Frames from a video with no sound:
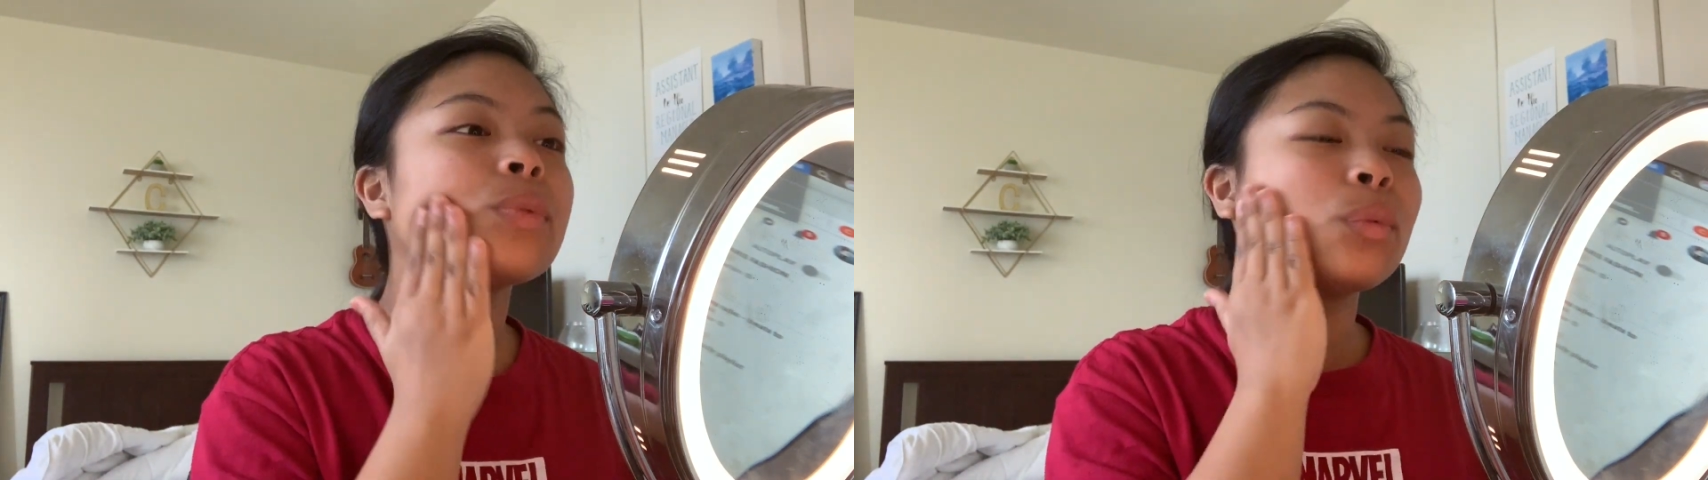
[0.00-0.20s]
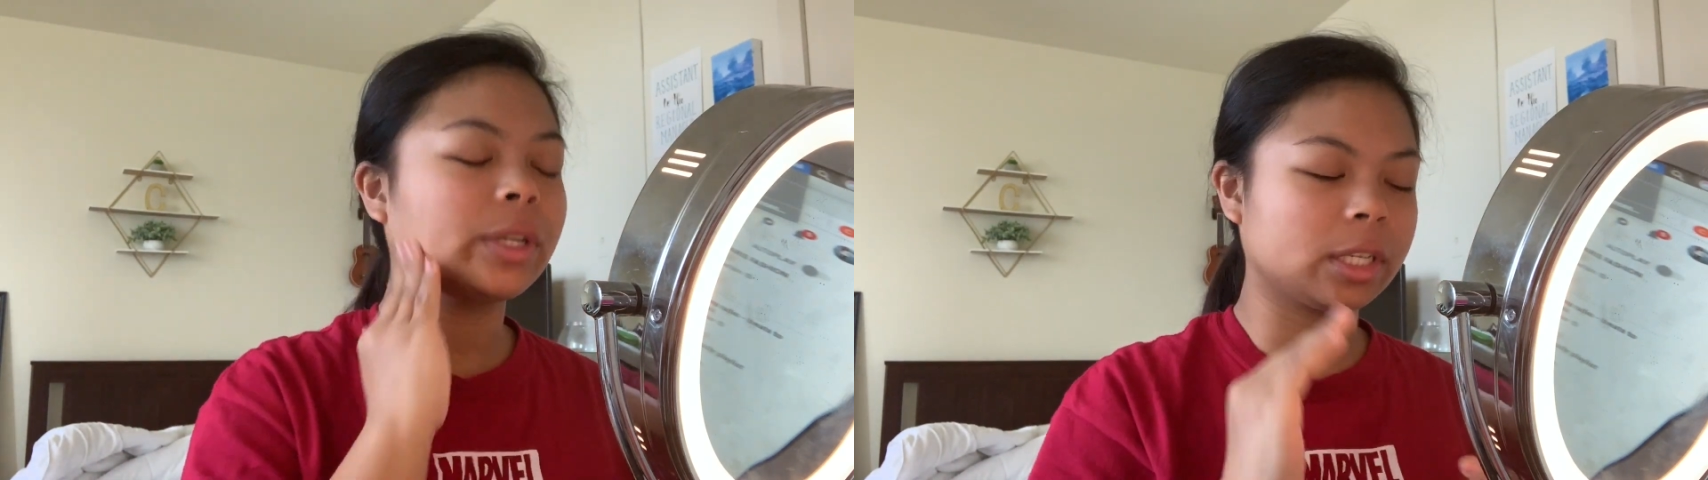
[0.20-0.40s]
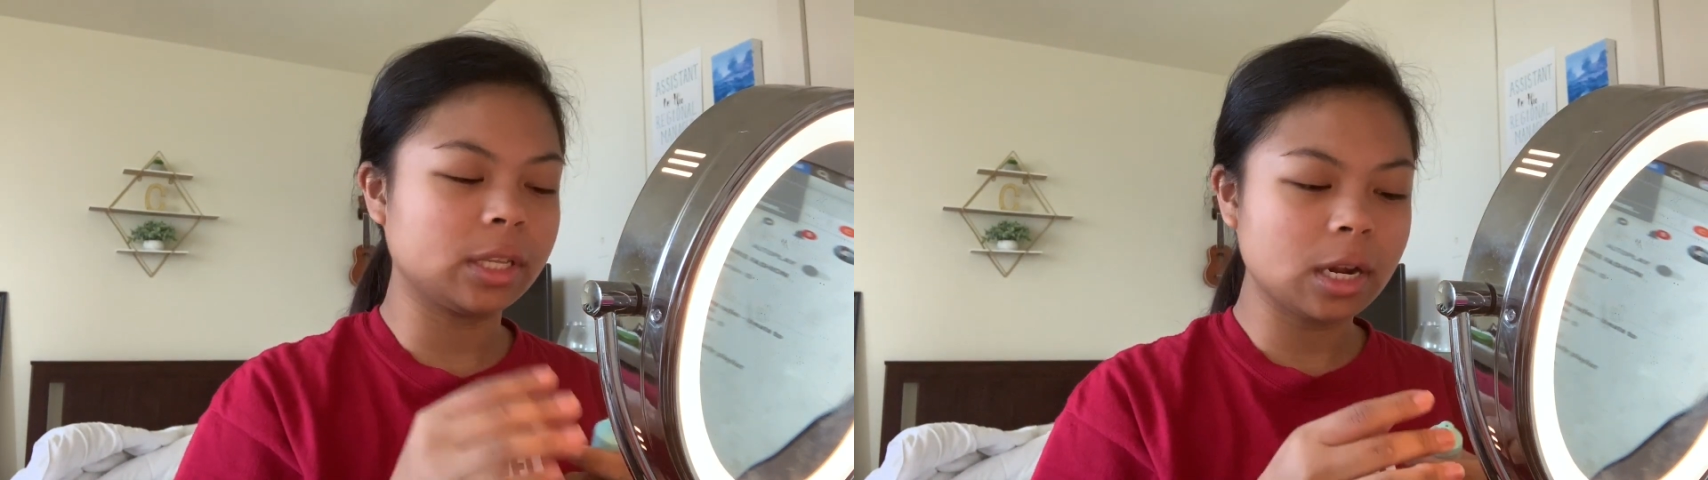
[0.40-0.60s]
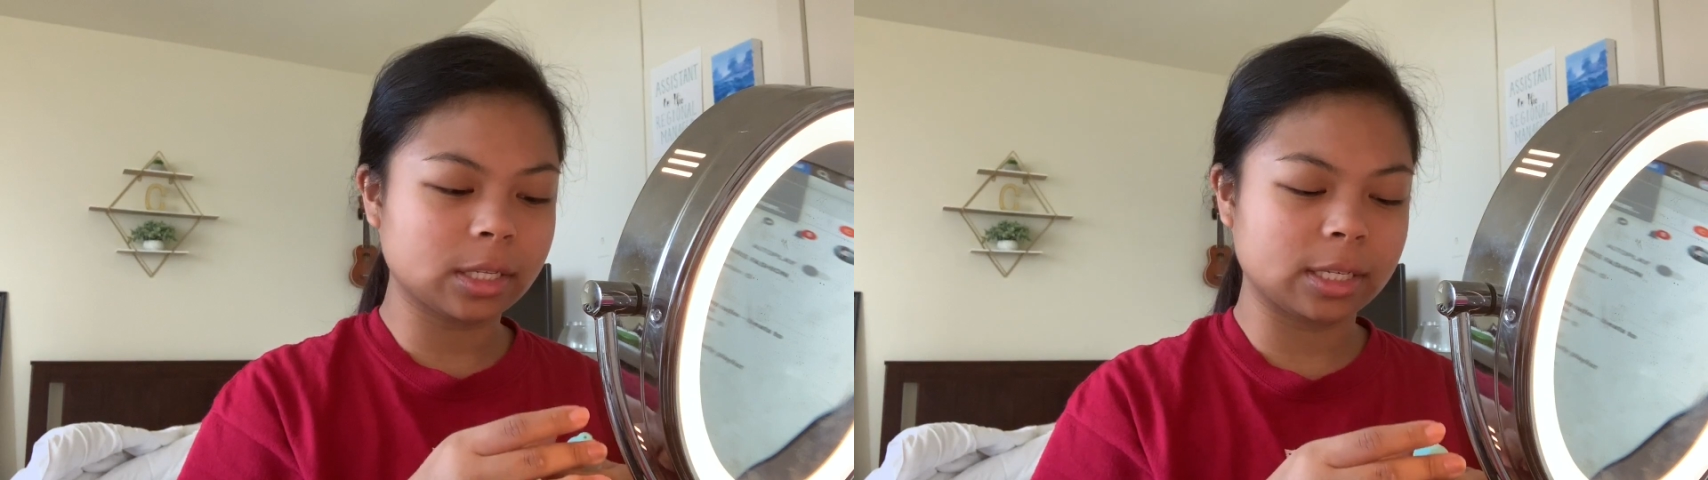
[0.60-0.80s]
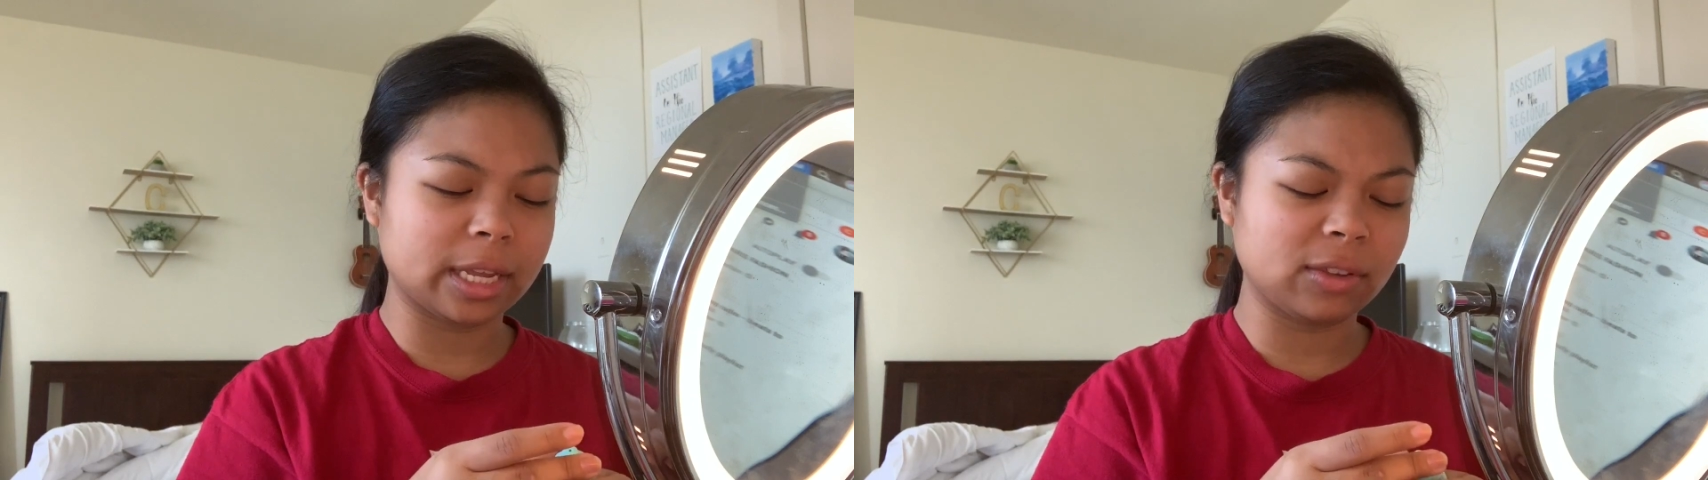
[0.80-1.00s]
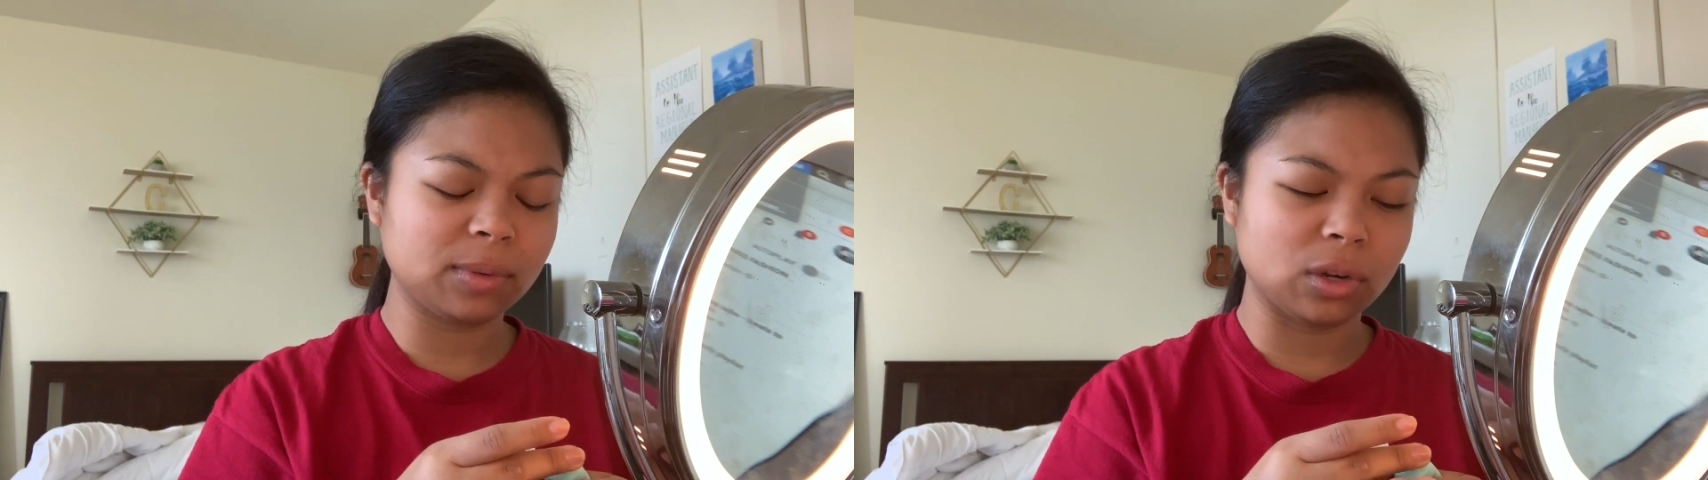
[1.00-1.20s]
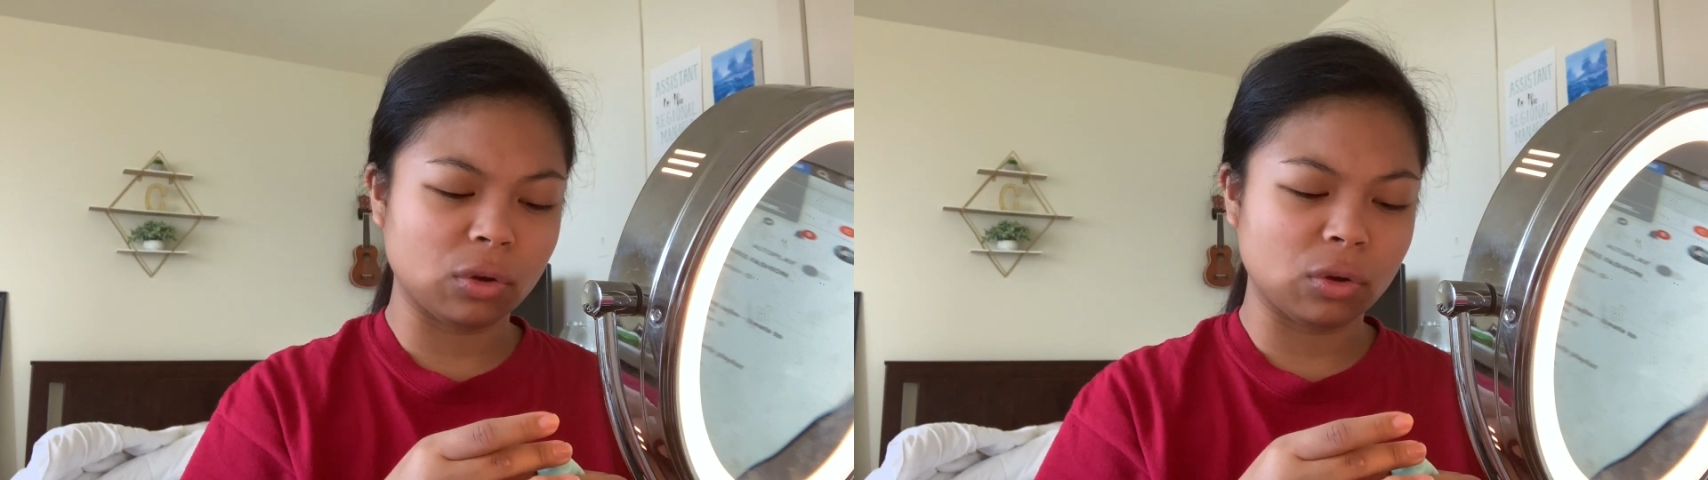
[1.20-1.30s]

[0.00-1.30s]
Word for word: which sucks because that gives me